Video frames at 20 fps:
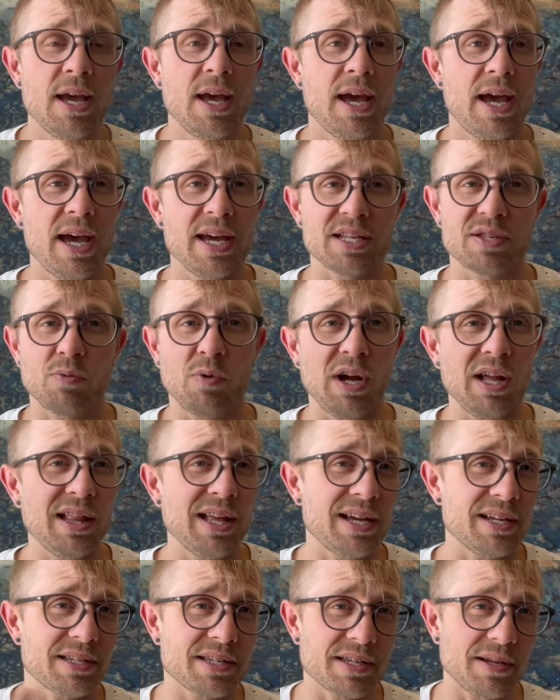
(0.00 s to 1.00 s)
as well
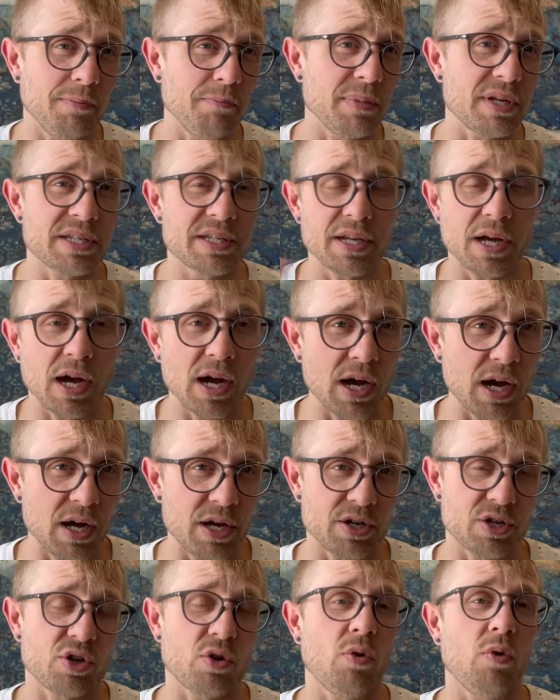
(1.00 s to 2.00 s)
as some
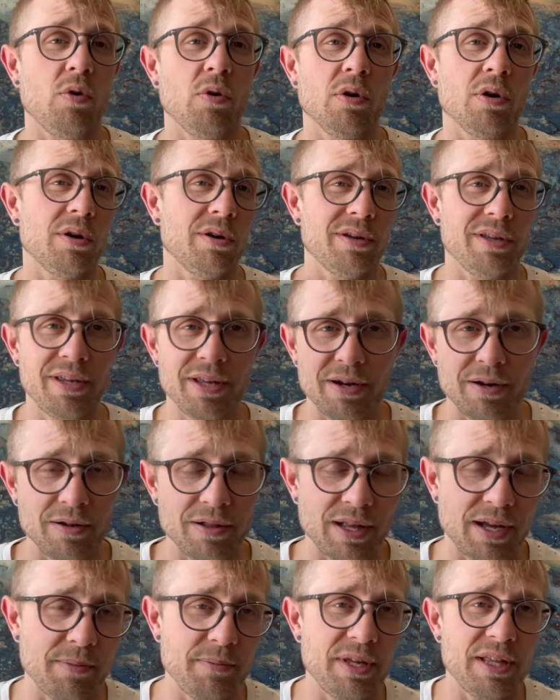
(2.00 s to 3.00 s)
massage, or,
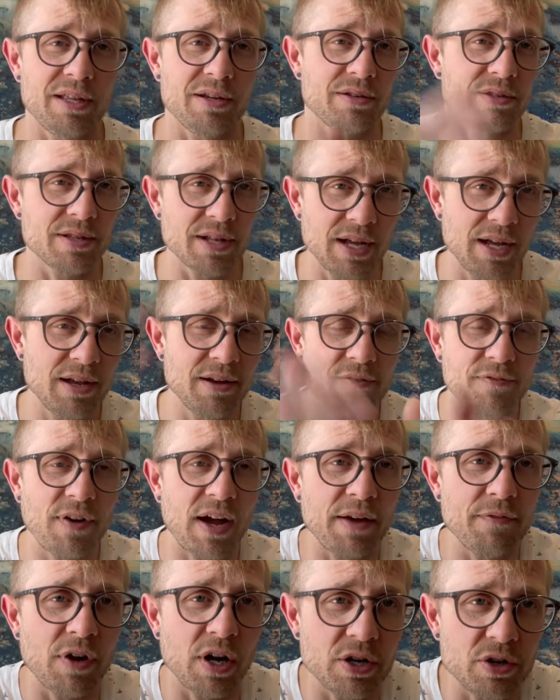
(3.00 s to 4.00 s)
there's
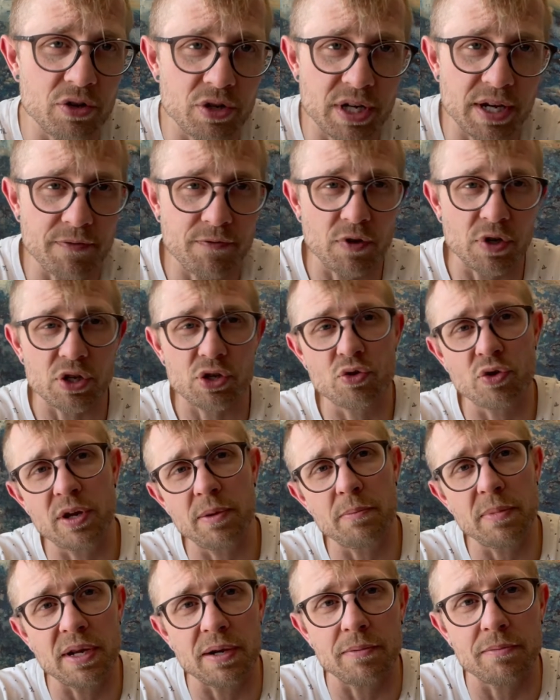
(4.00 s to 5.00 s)
500 different
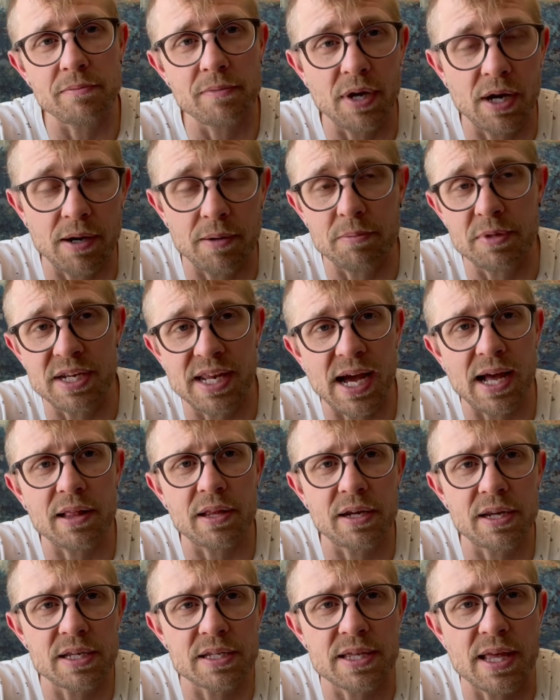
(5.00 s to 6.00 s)
treatment
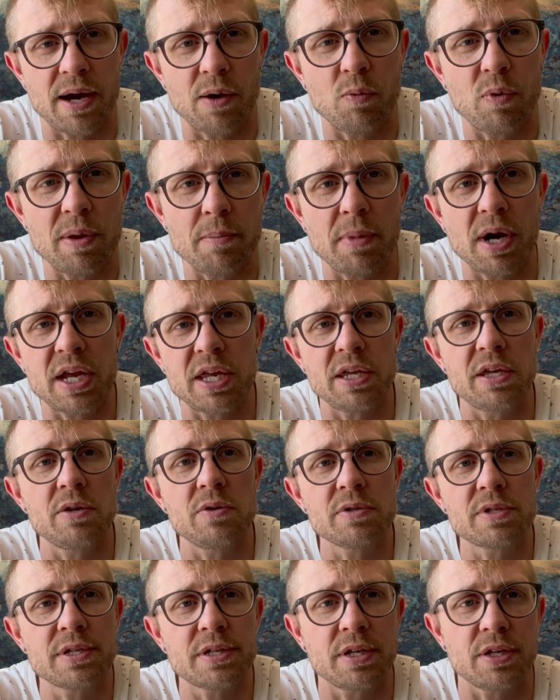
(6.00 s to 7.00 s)
modalities that we might
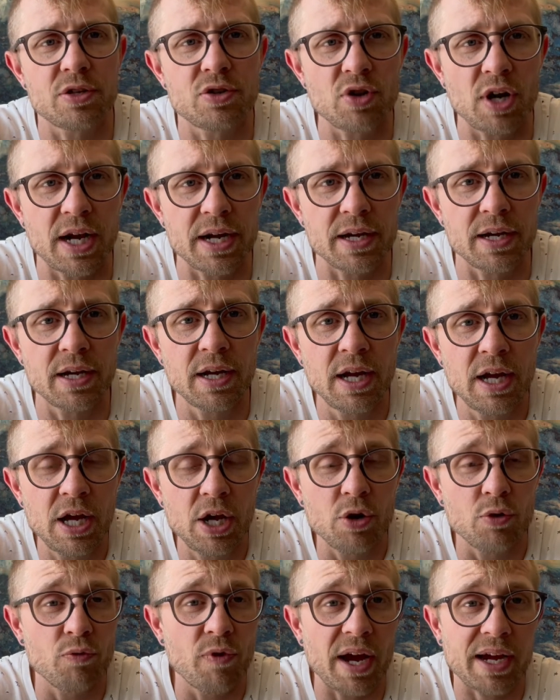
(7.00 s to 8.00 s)
use to try to
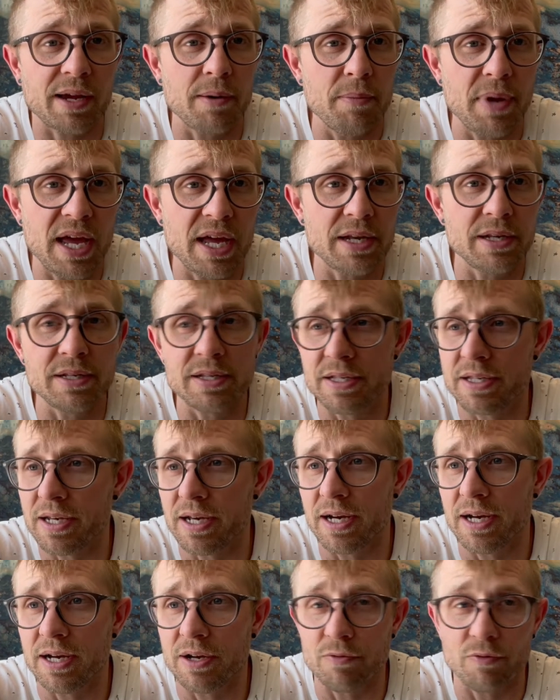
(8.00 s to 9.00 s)
recommend
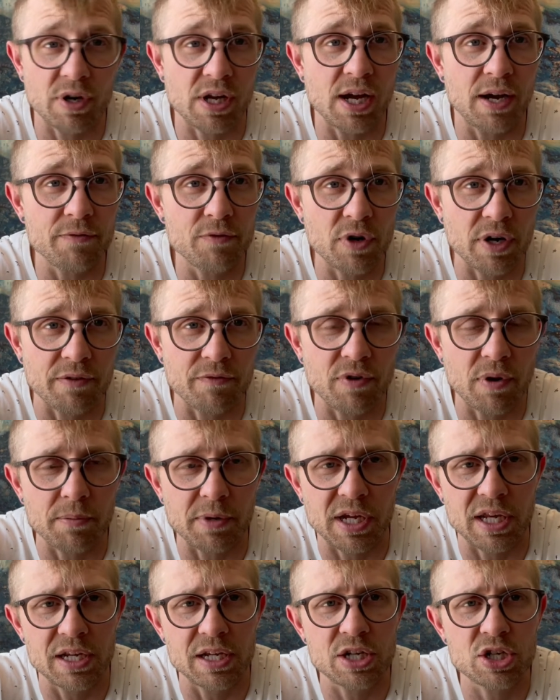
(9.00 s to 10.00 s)
recovering from a
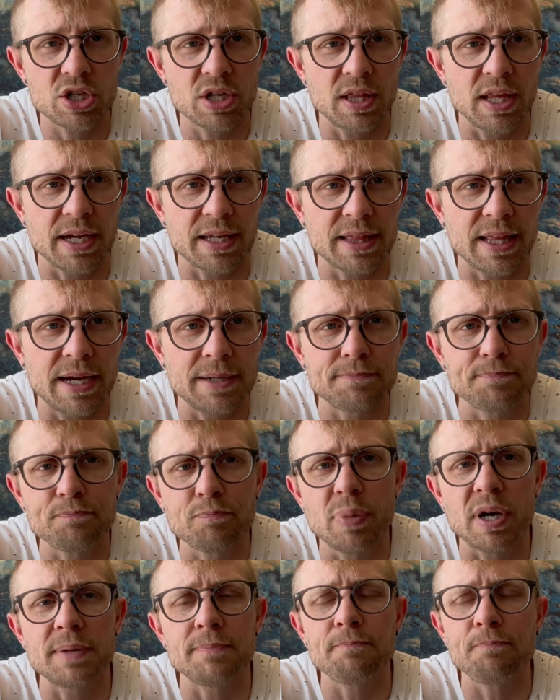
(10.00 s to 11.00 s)
condition like that.
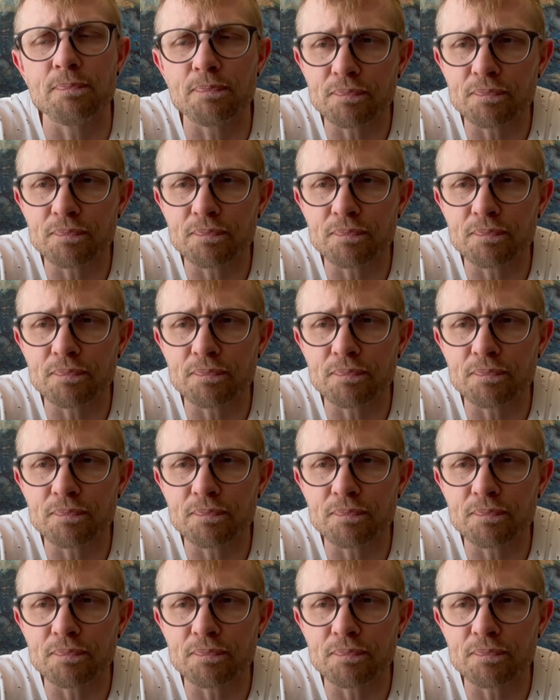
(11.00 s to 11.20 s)
But